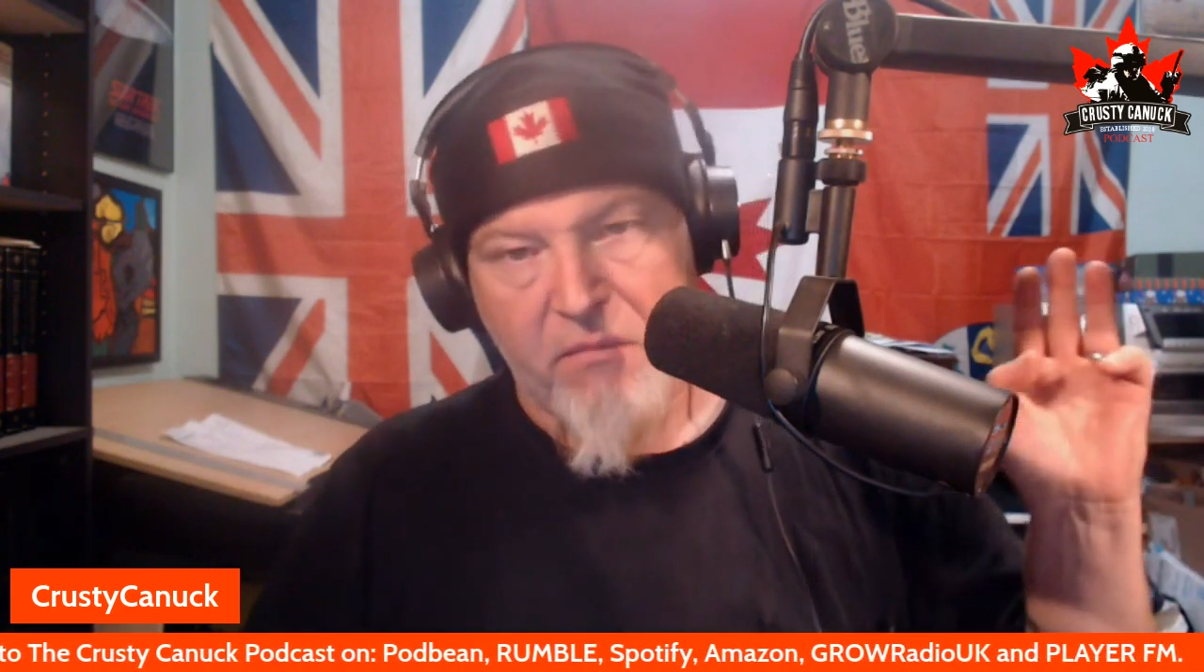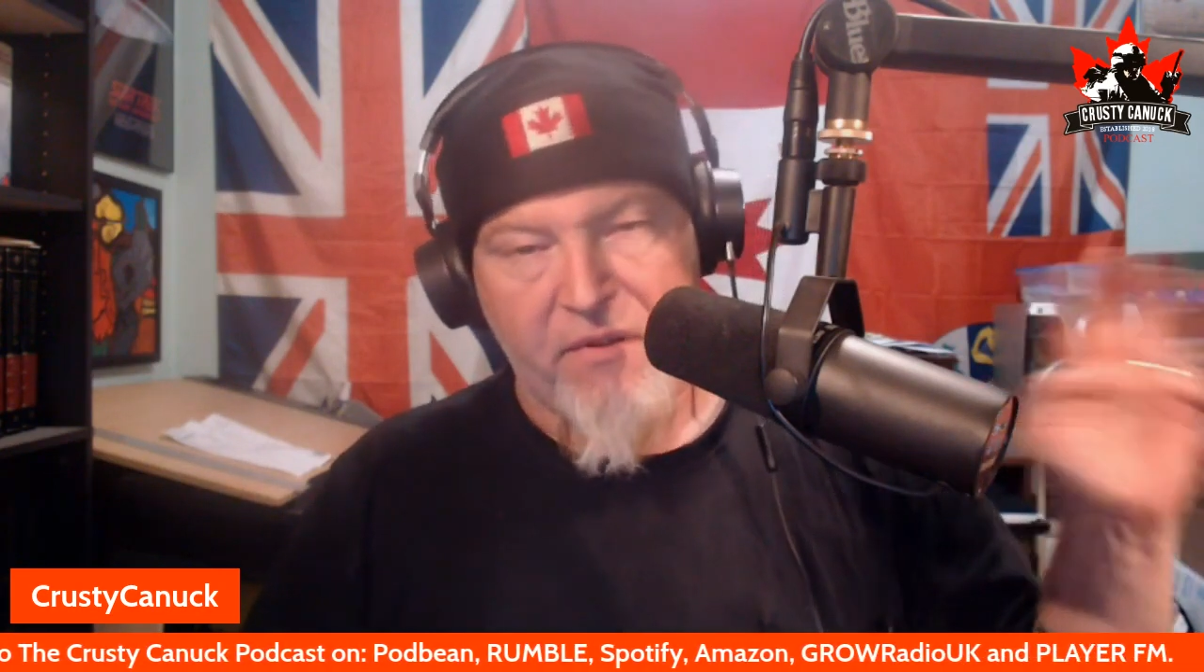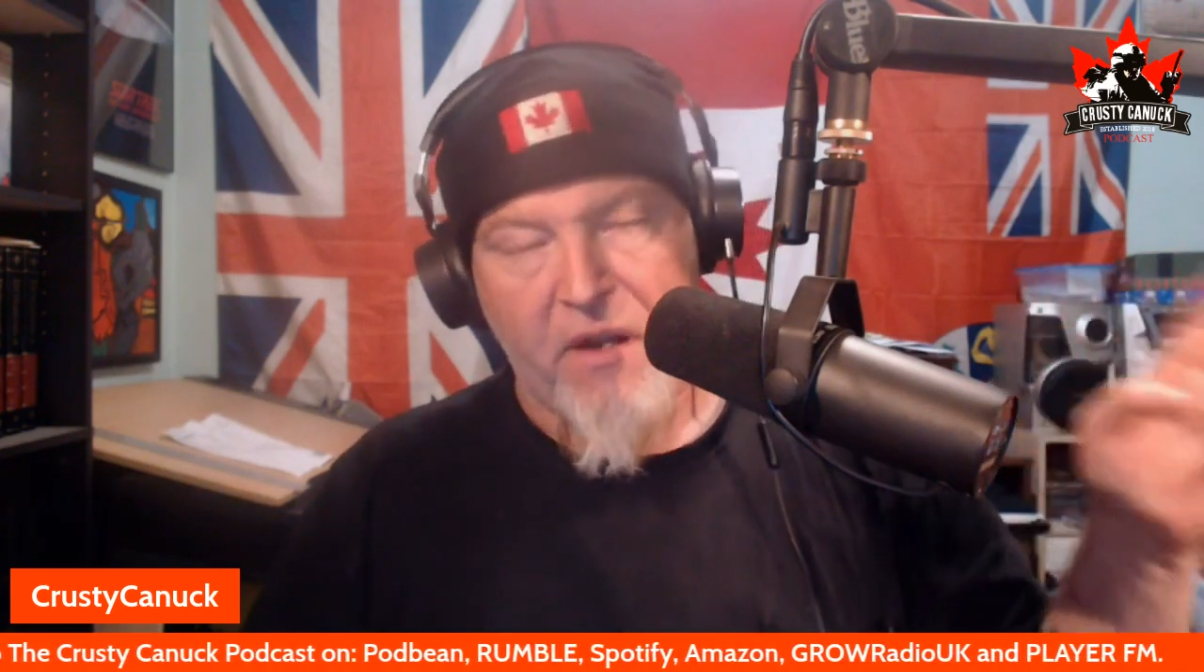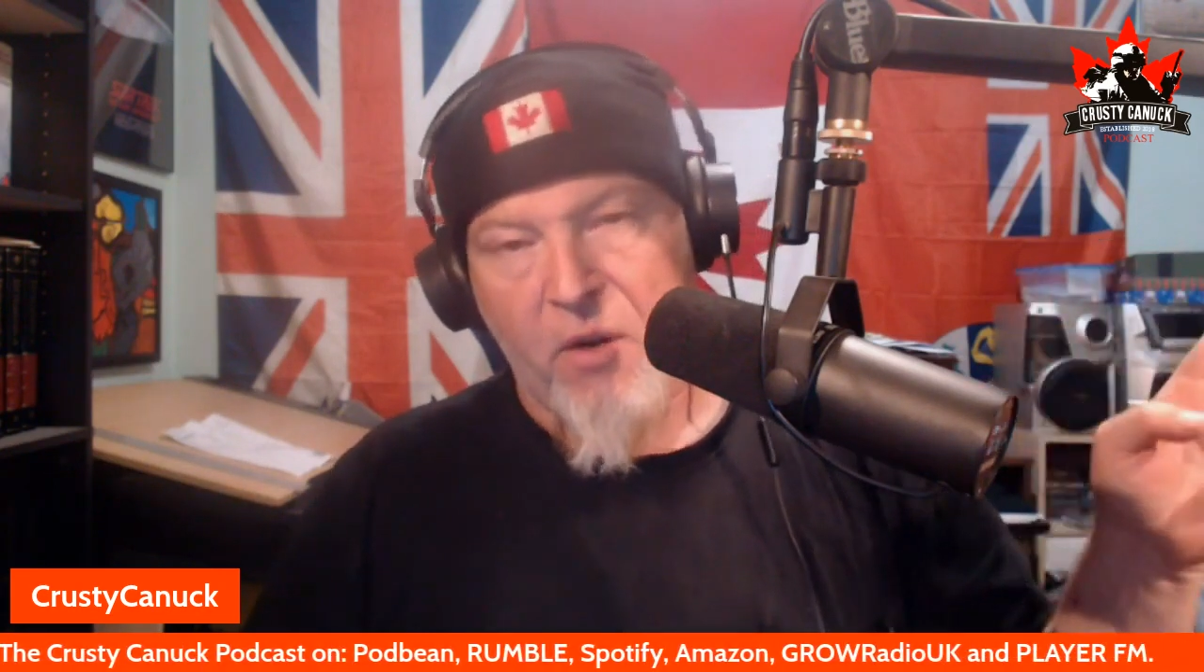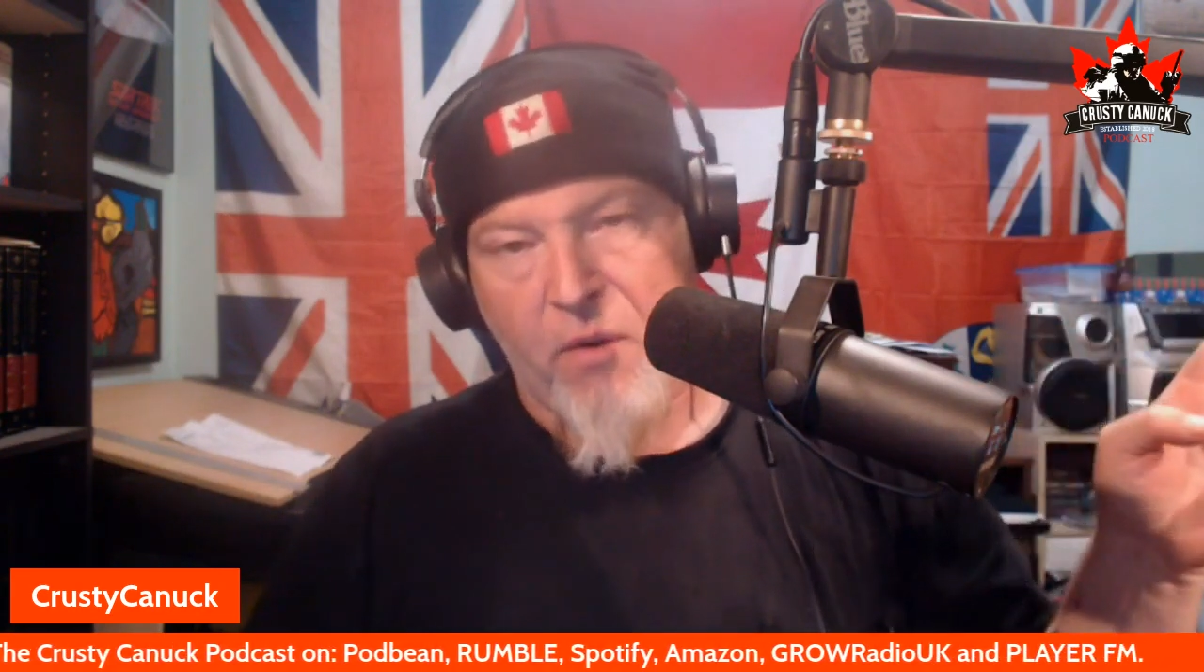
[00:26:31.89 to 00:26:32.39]

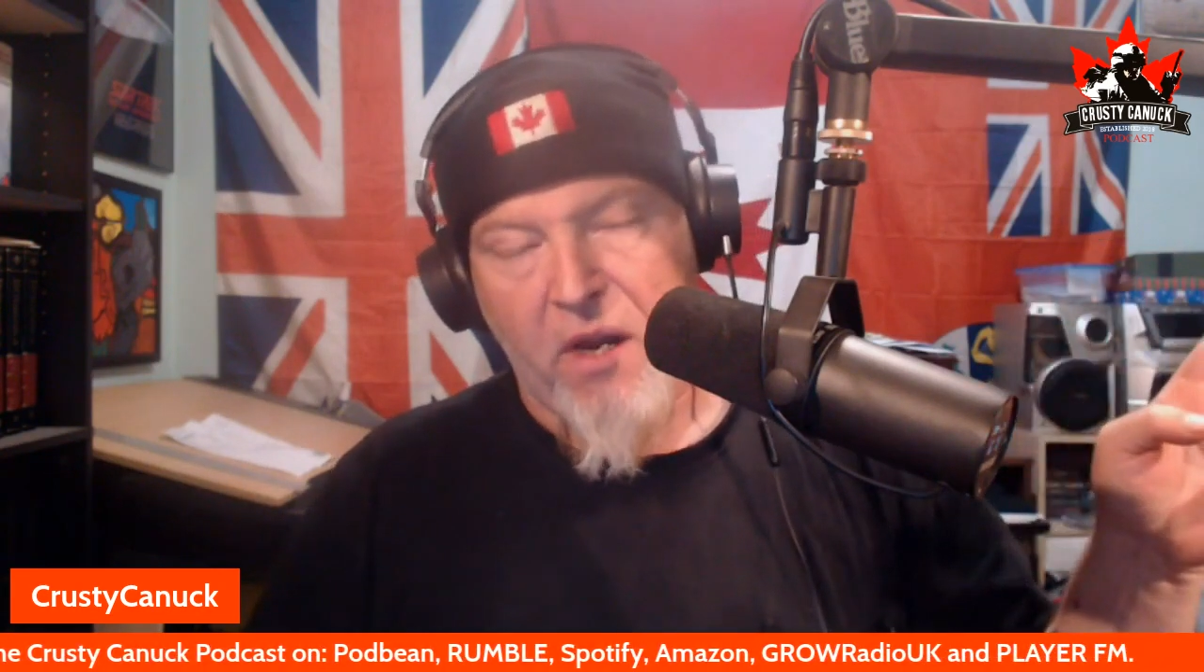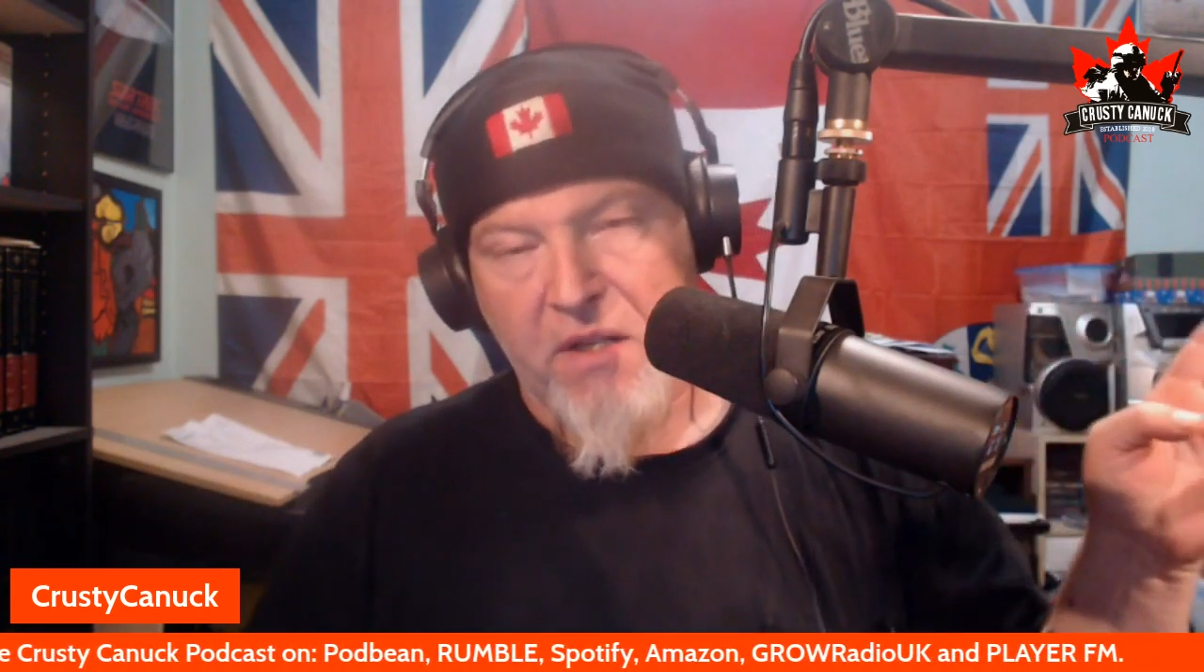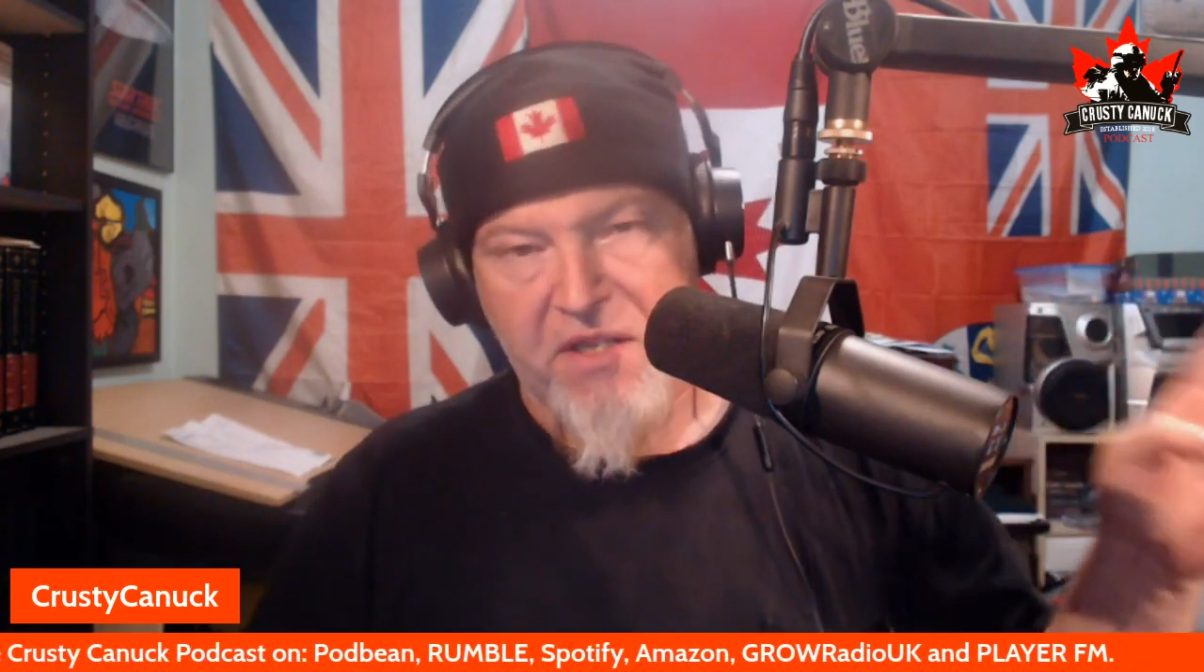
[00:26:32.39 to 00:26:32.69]
thuggery on